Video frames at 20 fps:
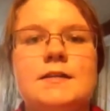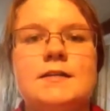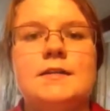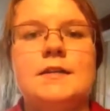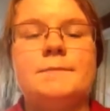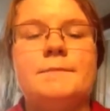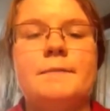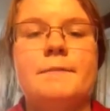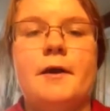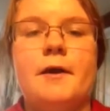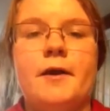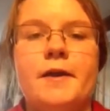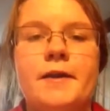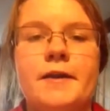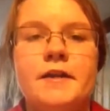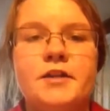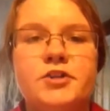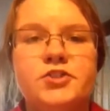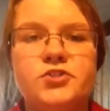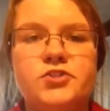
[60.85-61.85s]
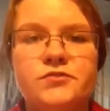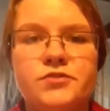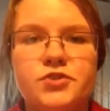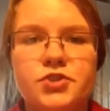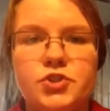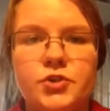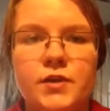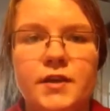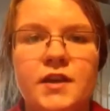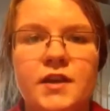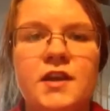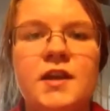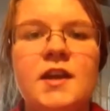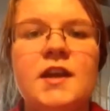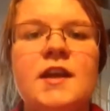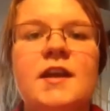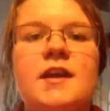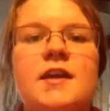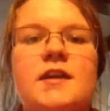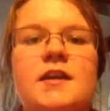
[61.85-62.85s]
dip about an inch of string
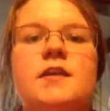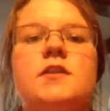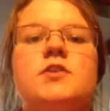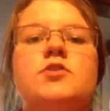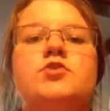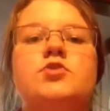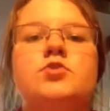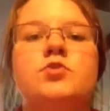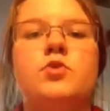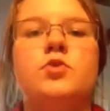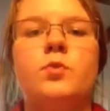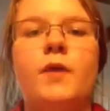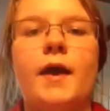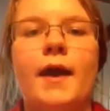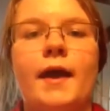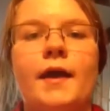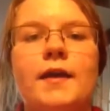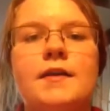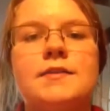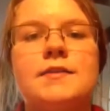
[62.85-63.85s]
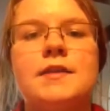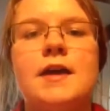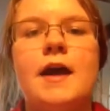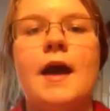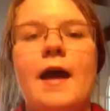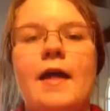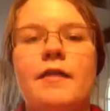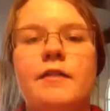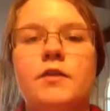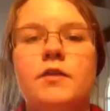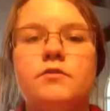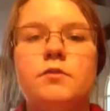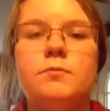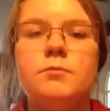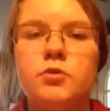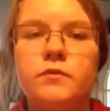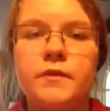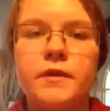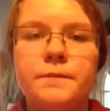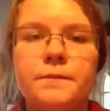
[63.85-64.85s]
into the wax and then
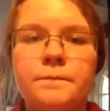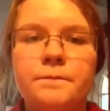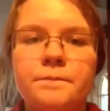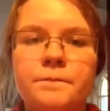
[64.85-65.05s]
remove it.